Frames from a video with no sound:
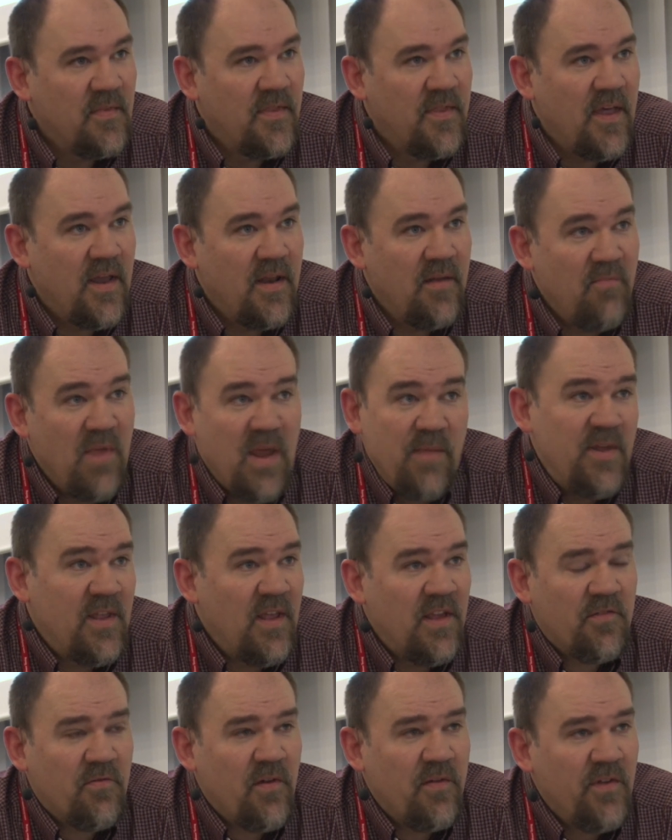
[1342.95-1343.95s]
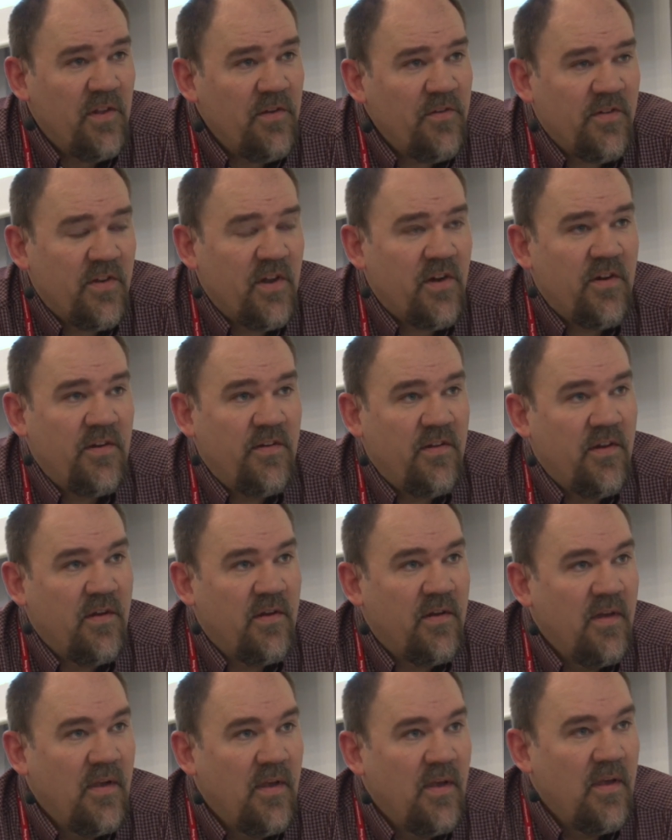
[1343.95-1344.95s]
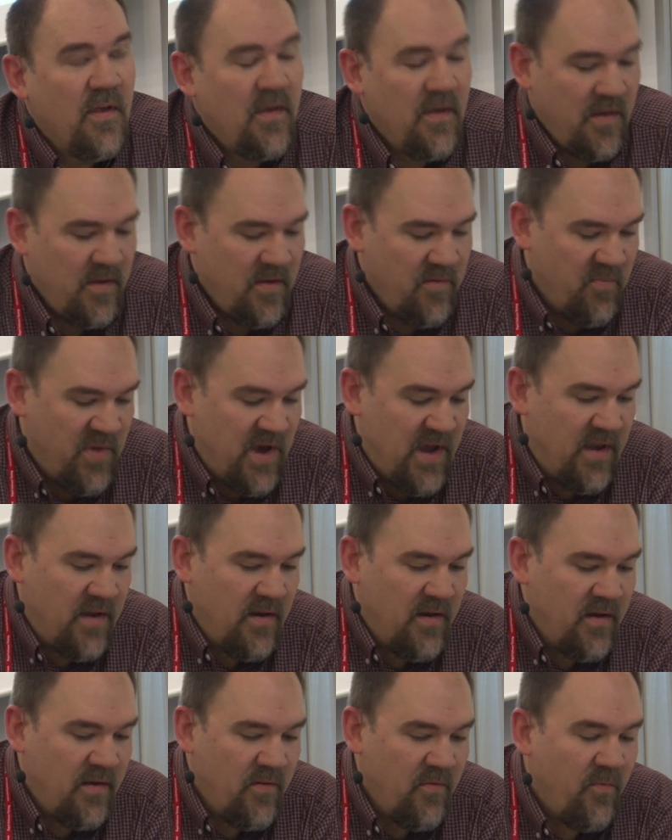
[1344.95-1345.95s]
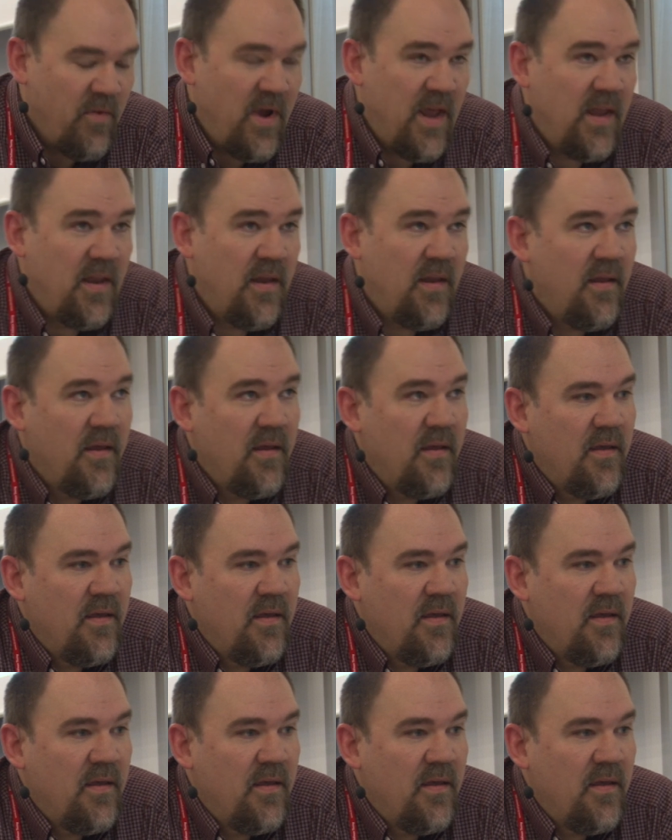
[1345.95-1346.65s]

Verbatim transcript: then maybe that's revolutionary to you. But when